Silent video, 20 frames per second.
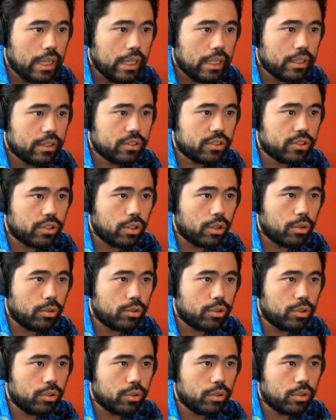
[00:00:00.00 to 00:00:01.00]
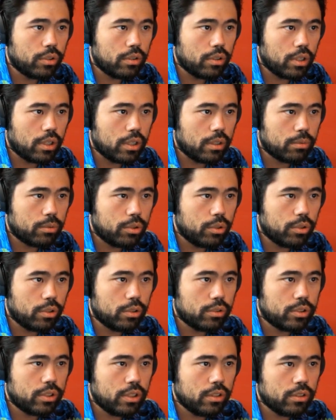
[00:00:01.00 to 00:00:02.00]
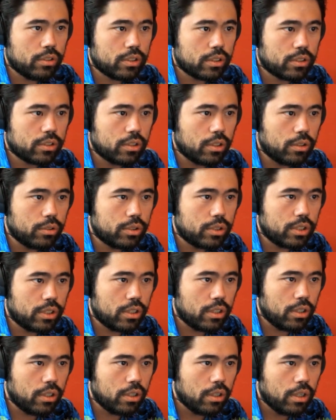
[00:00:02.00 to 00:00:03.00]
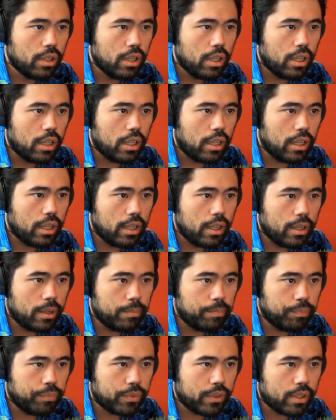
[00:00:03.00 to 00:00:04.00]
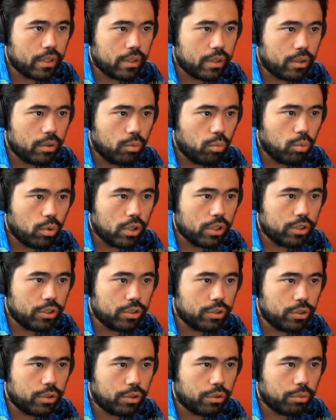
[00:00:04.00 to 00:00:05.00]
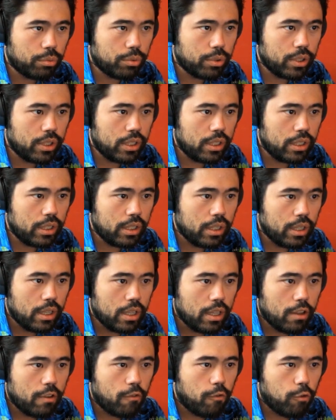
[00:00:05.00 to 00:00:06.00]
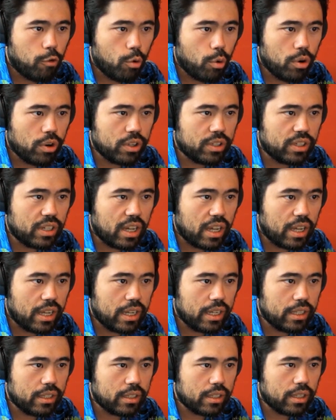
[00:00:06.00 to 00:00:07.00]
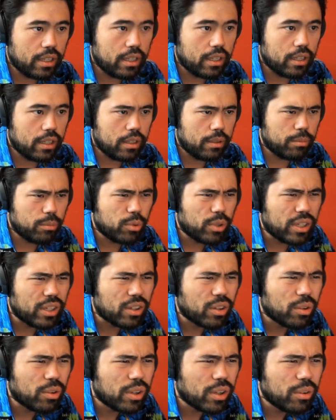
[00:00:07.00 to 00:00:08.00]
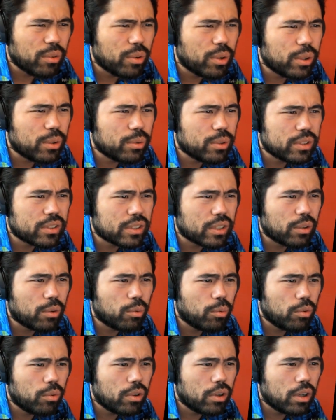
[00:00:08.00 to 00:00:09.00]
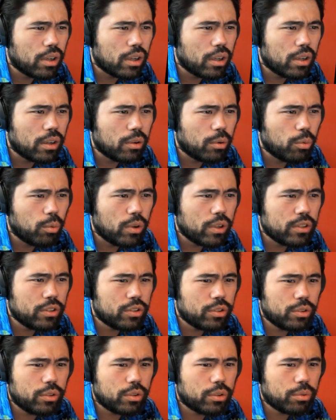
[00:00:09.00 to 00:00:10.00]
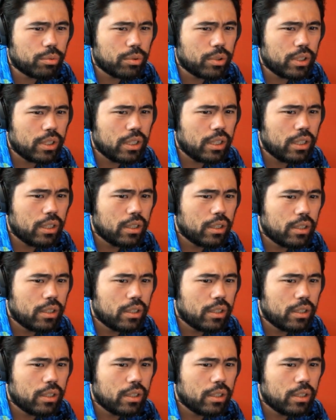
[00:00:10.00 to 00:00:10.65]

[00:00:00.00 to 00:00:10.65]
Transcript: So two, uh, two goes here. Six goes here. Um, one, two, three, four, and nine. Um, wait, no, wait, wait, wait a second. Uh, one, two, three,